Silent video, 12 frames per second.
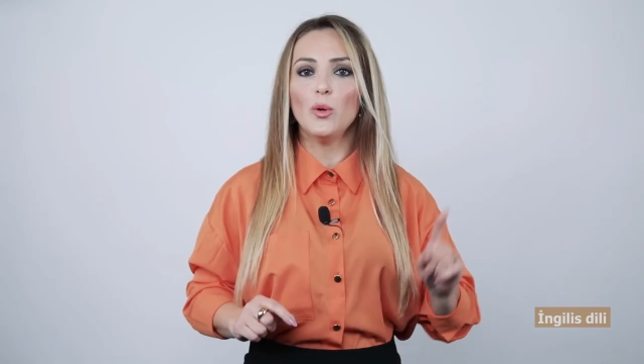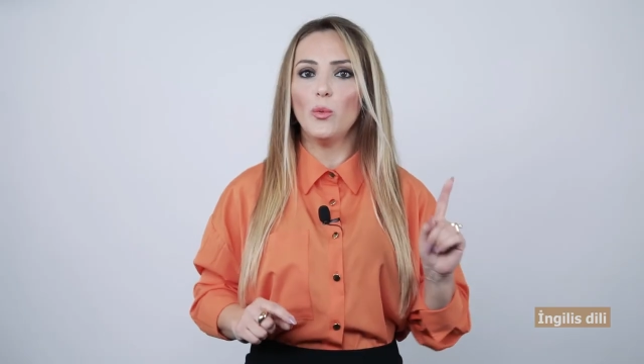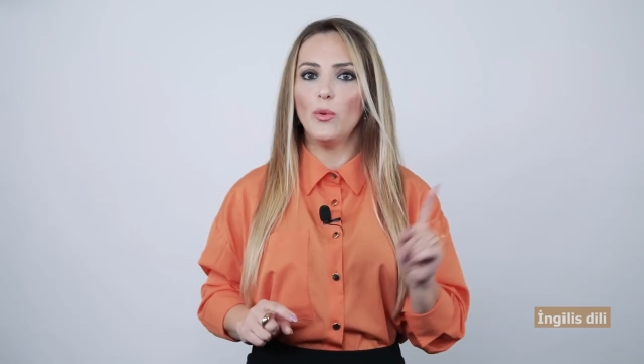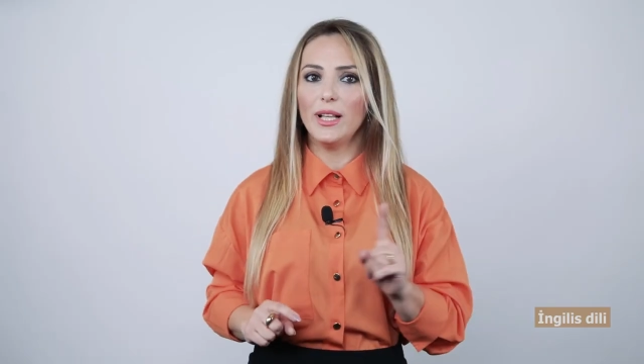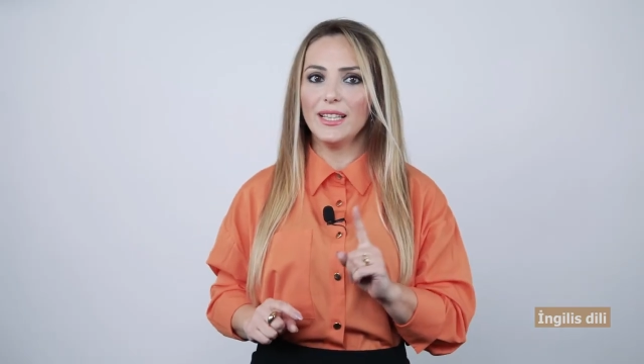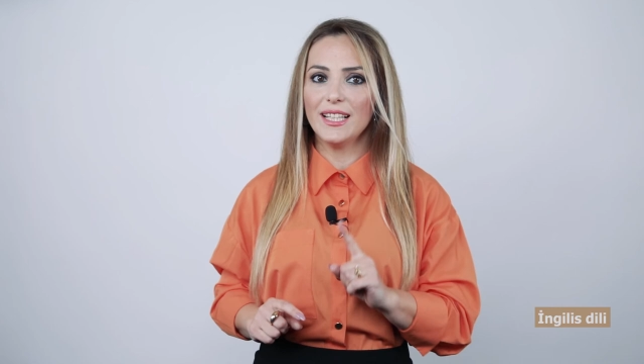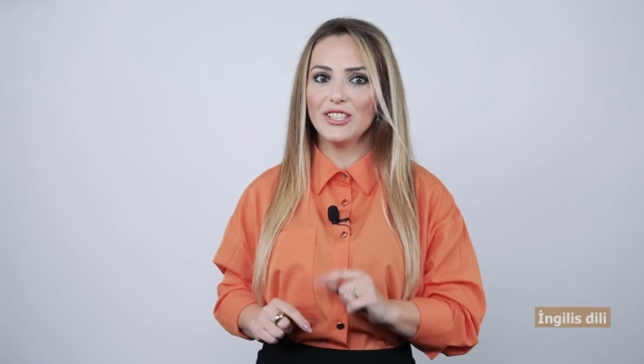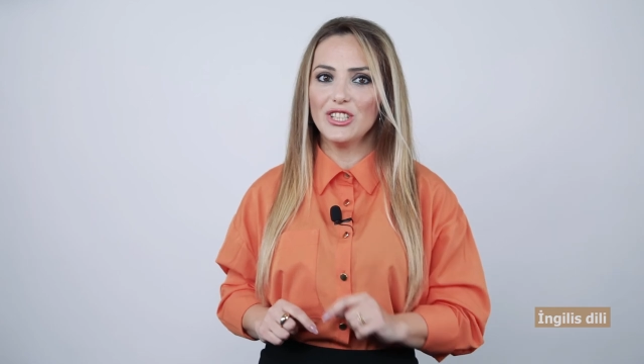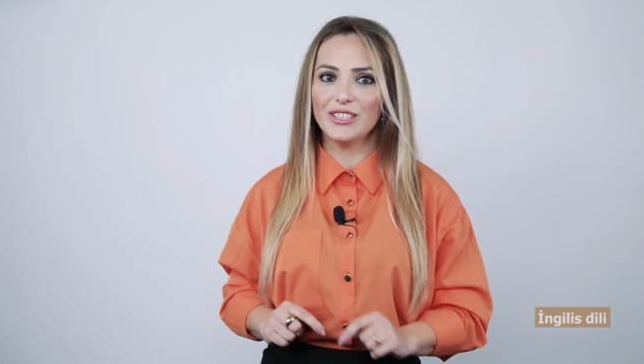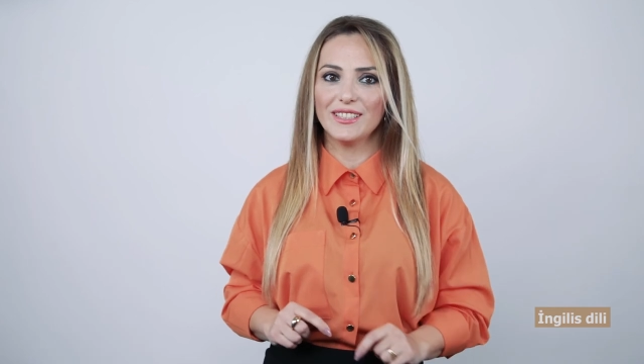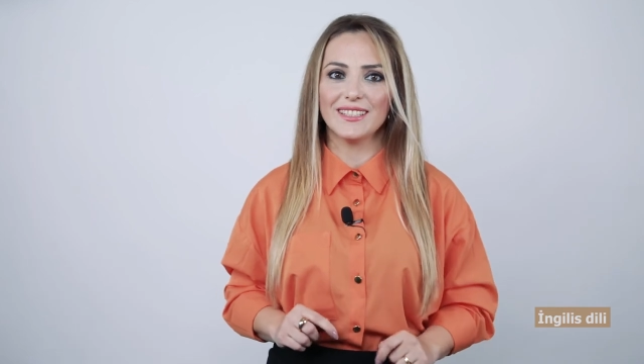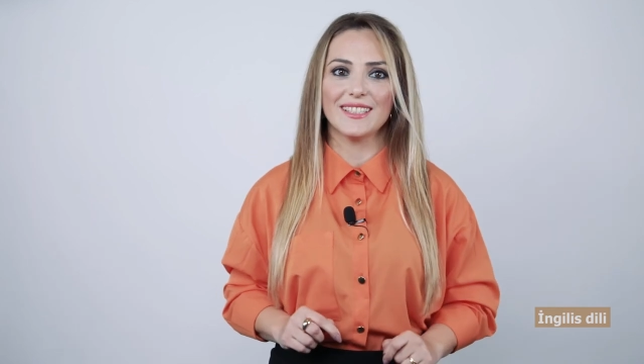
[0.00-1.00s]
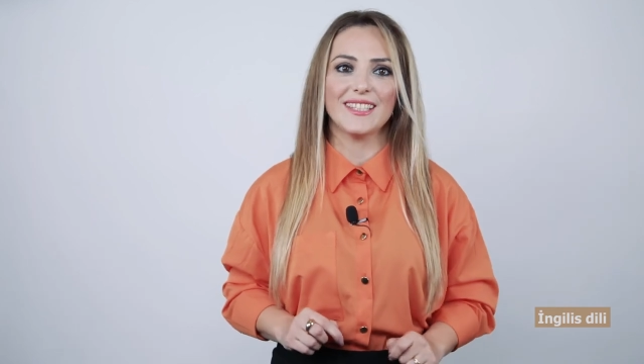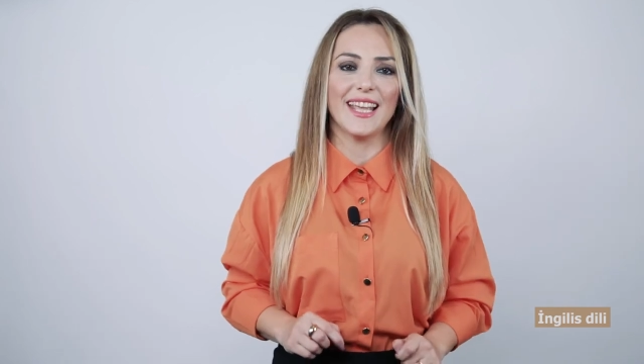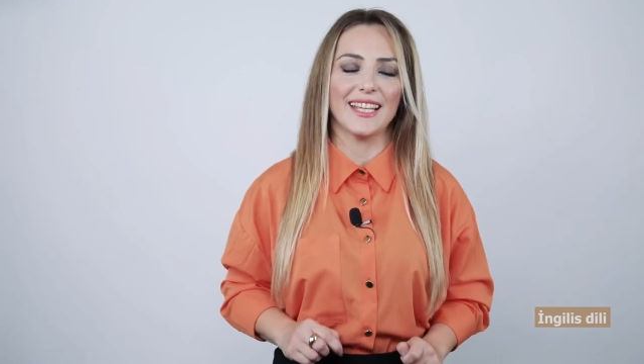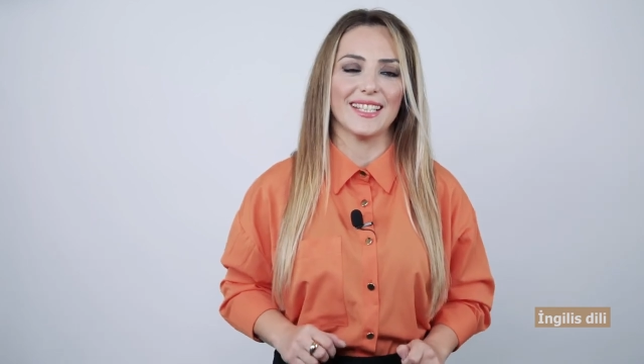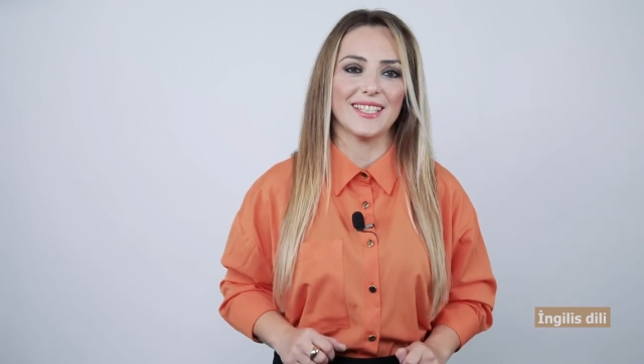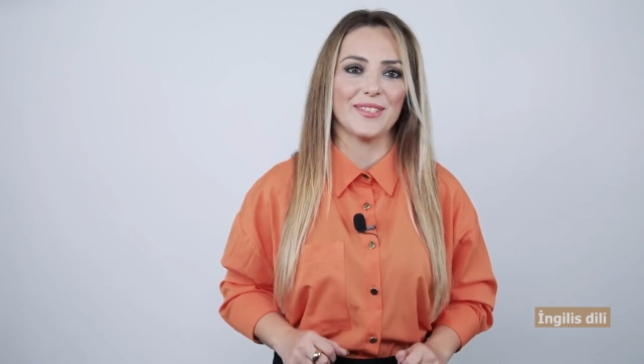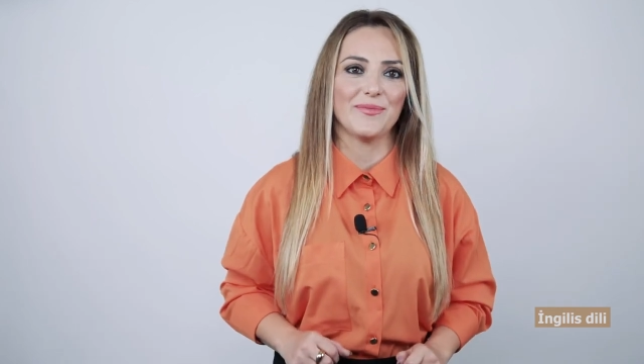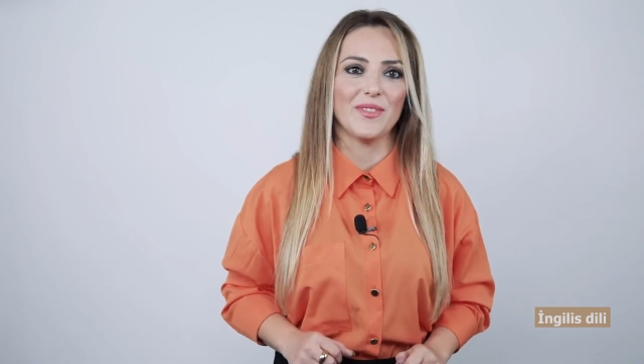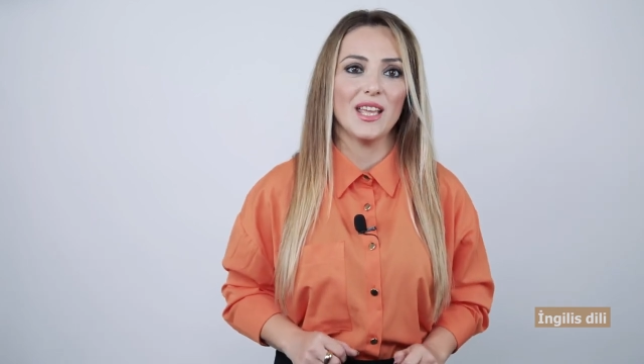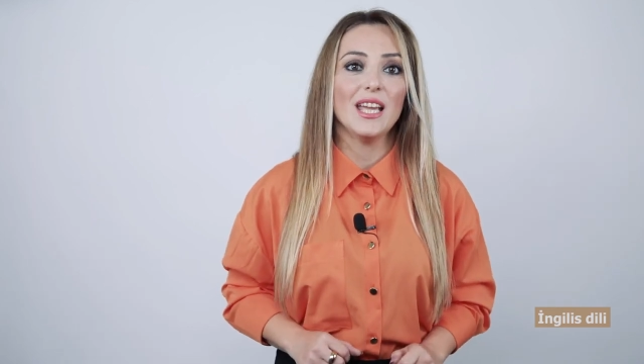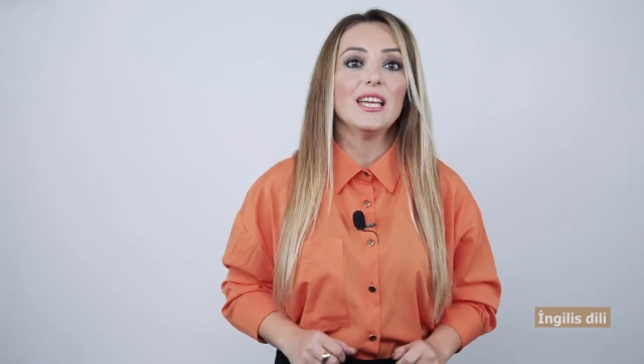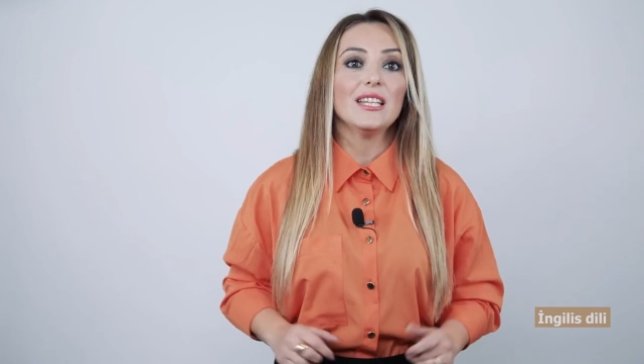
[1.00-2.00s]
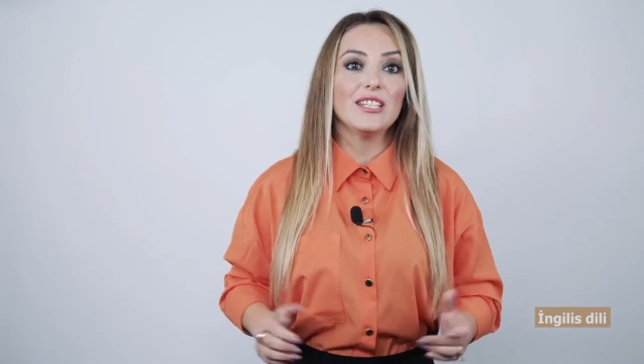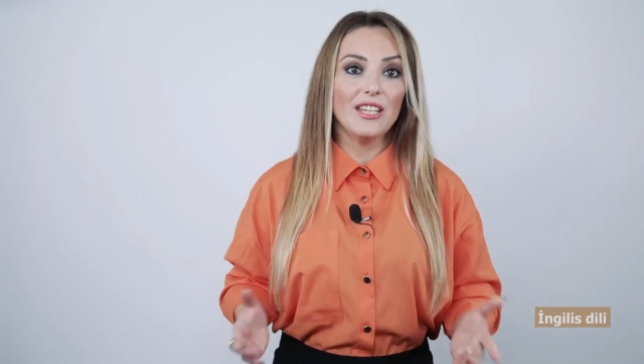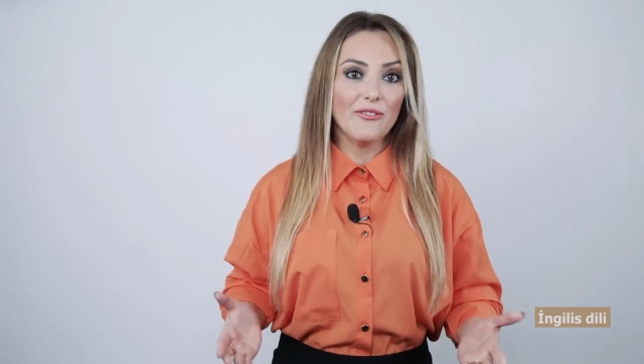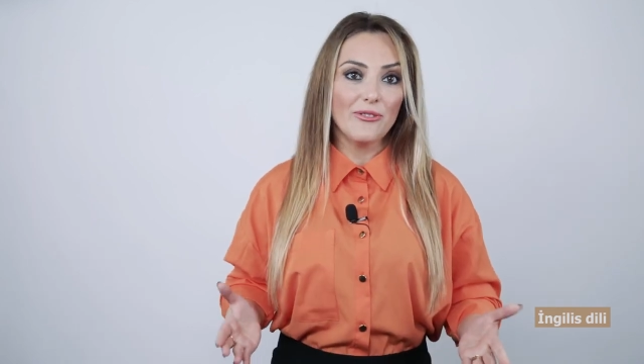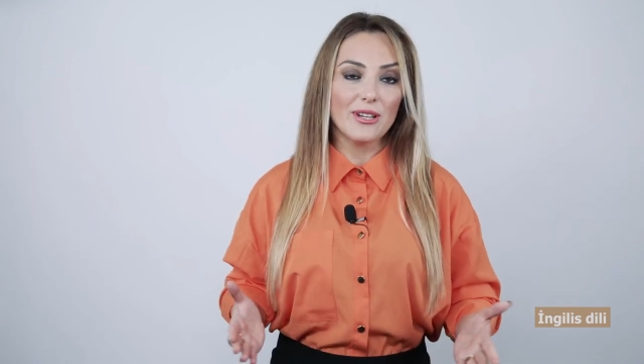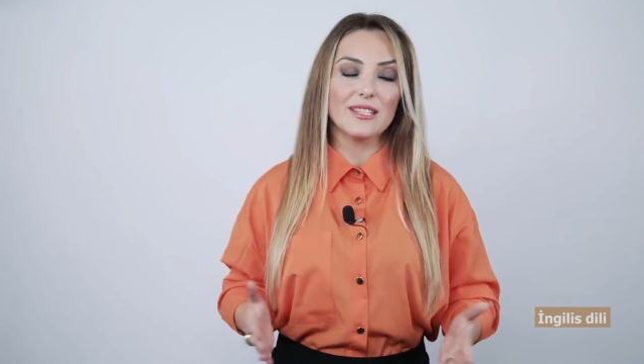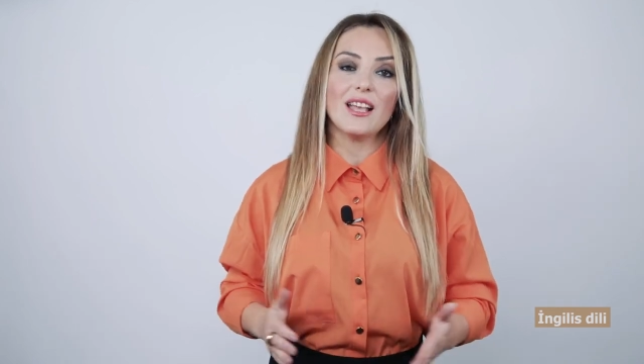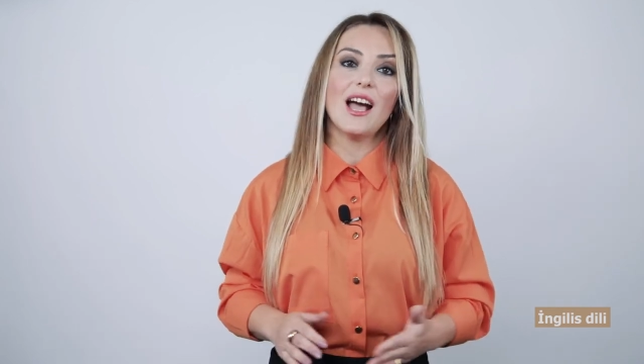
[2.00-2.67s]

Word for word: Well done, children. Thanks. Dear friends,